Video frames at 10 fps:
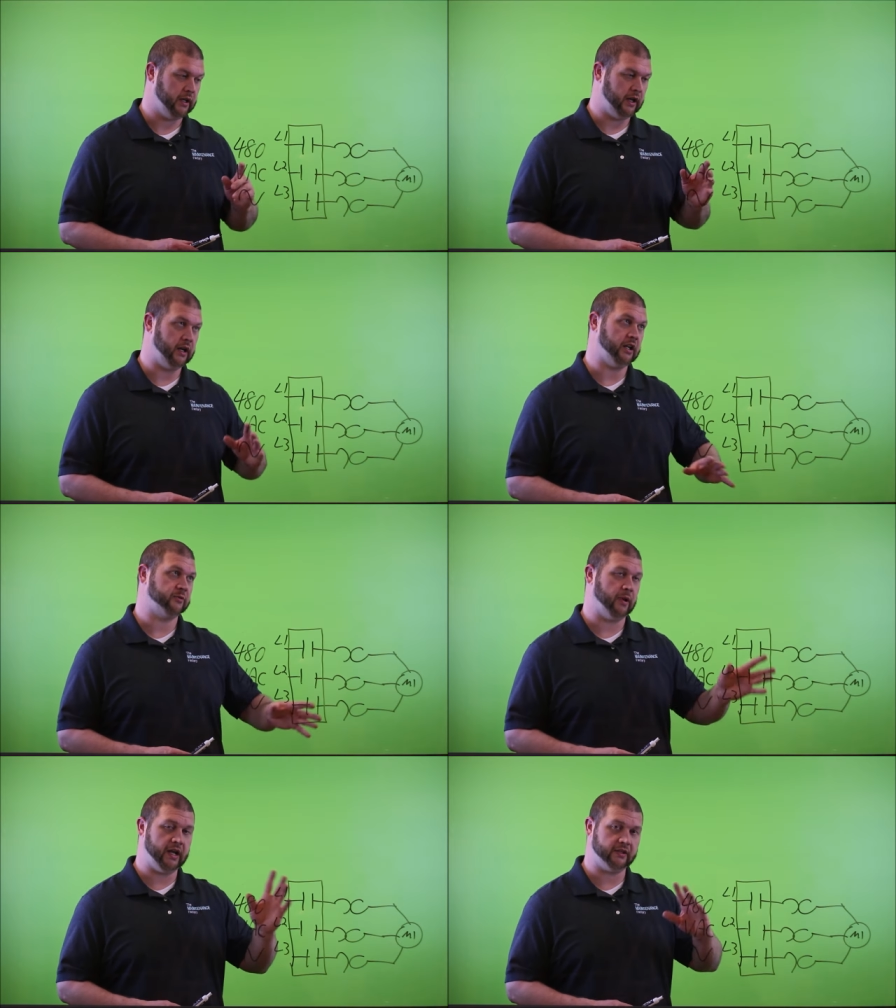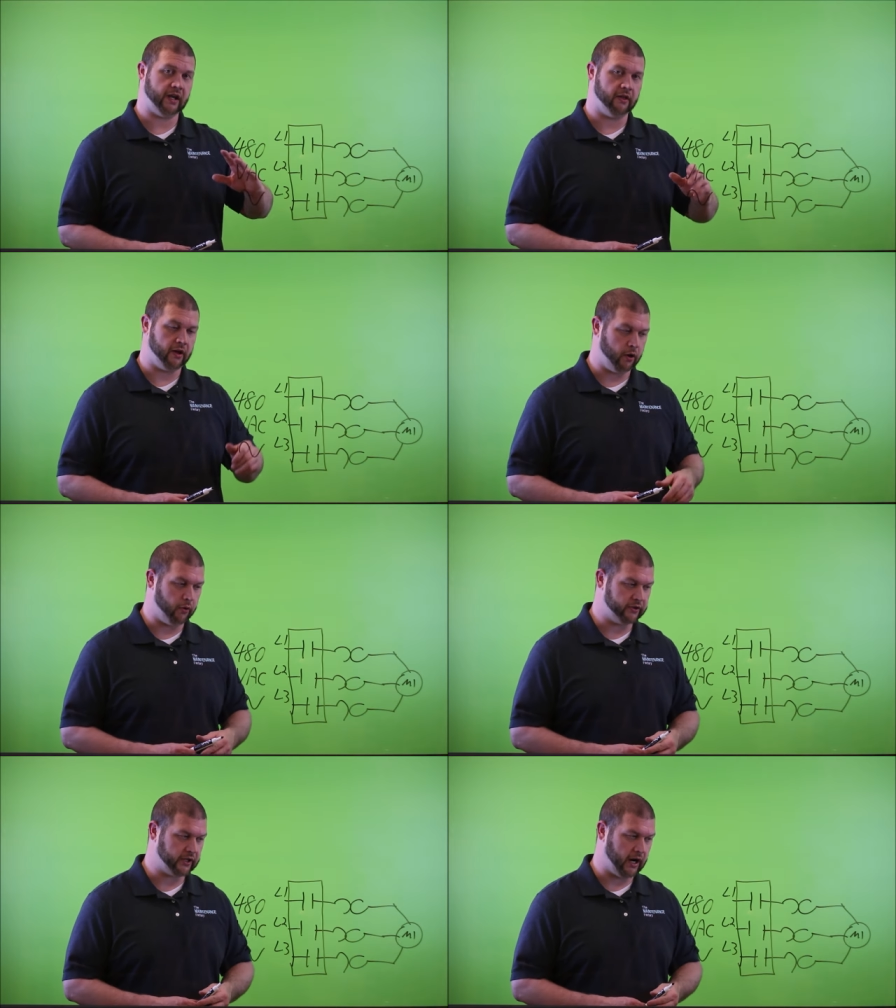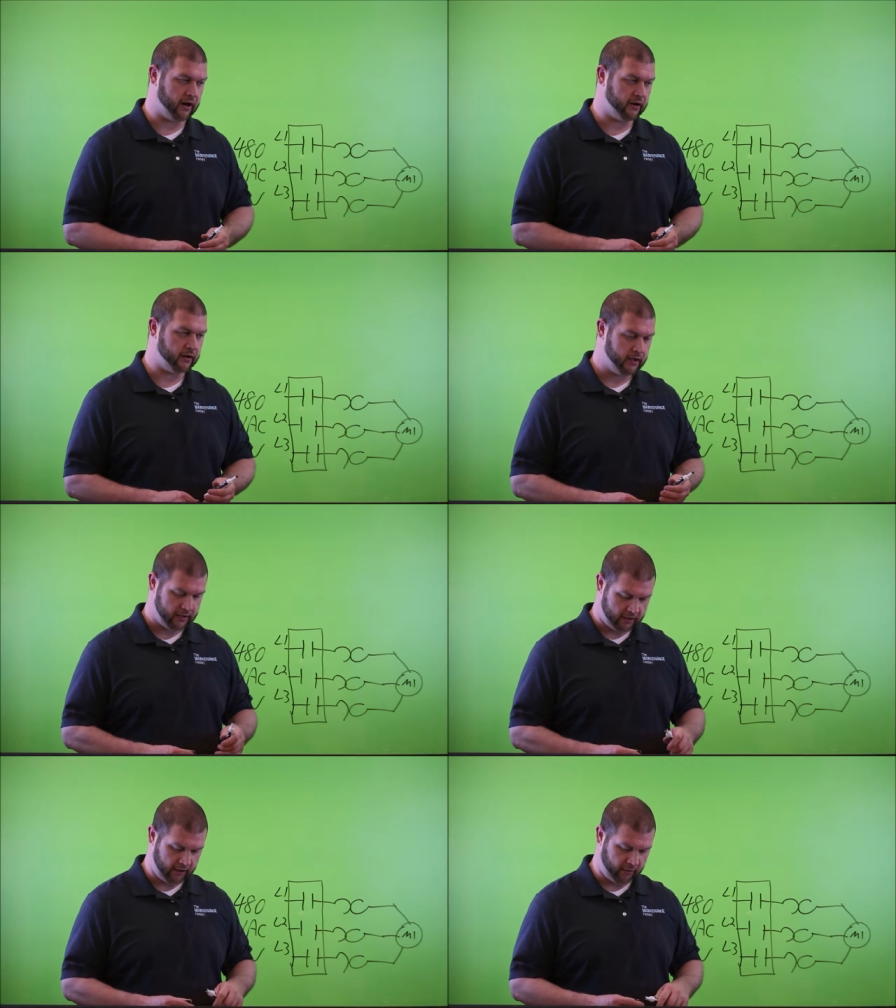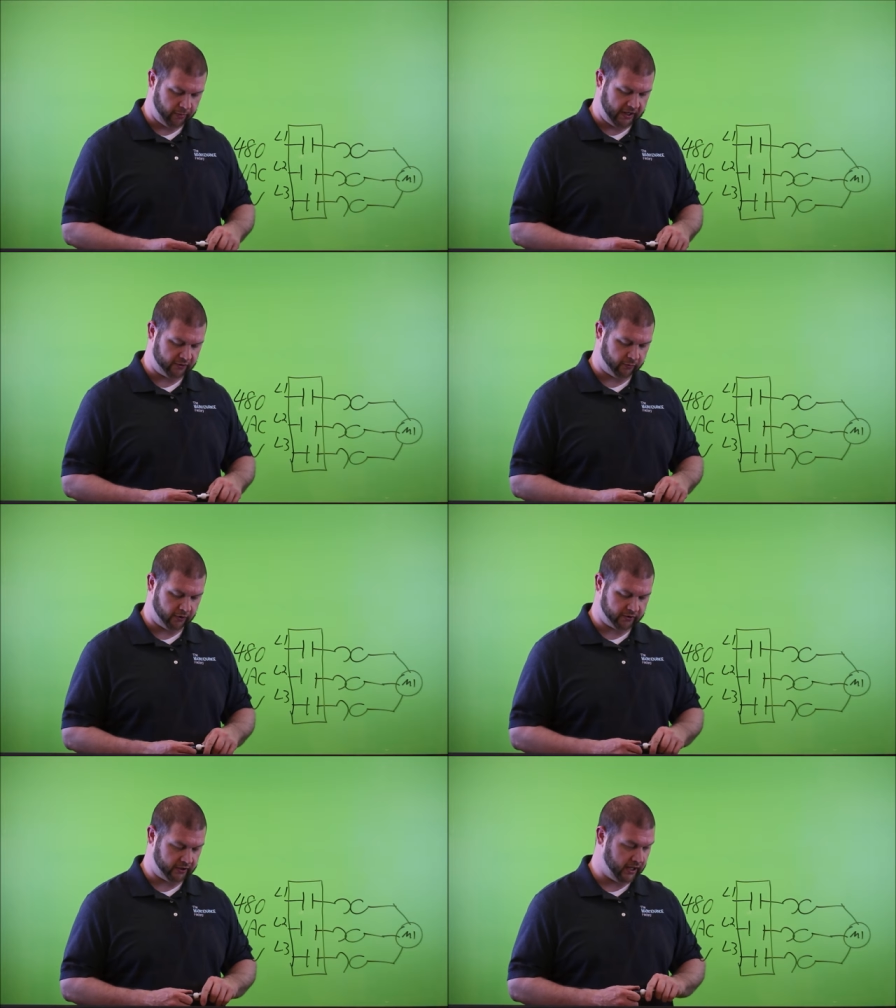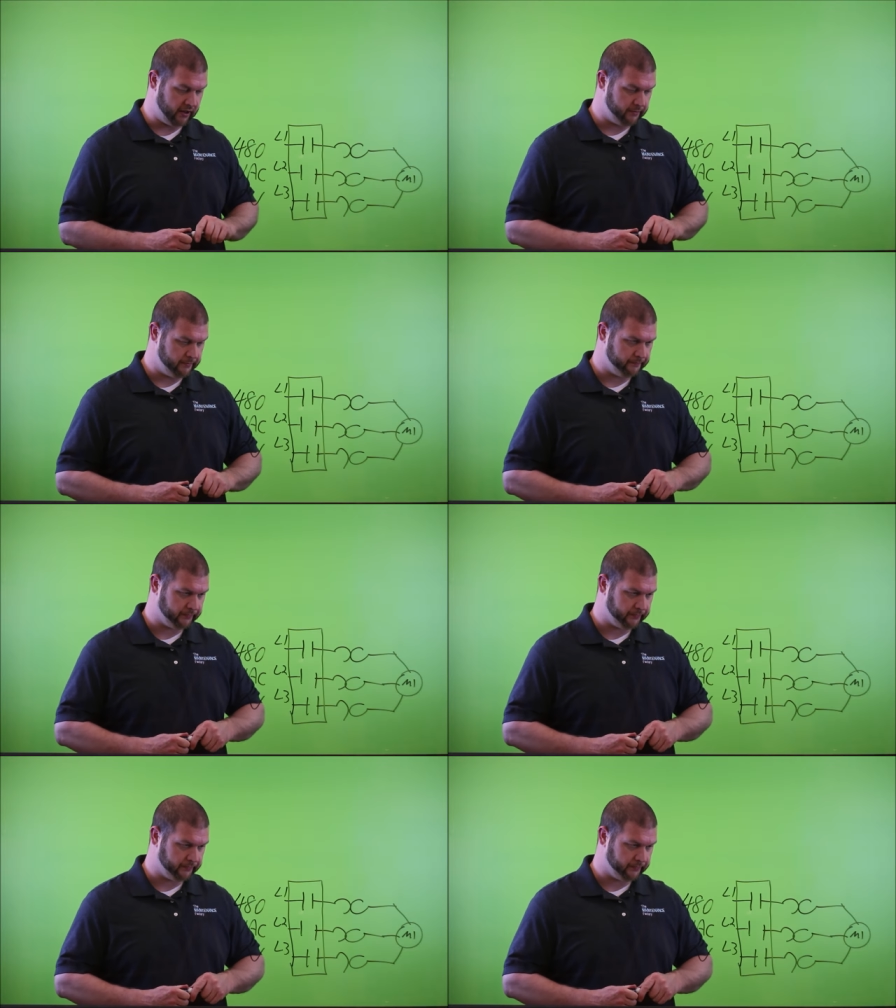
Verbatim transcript: And it explains how the whole entire uh, piece works together.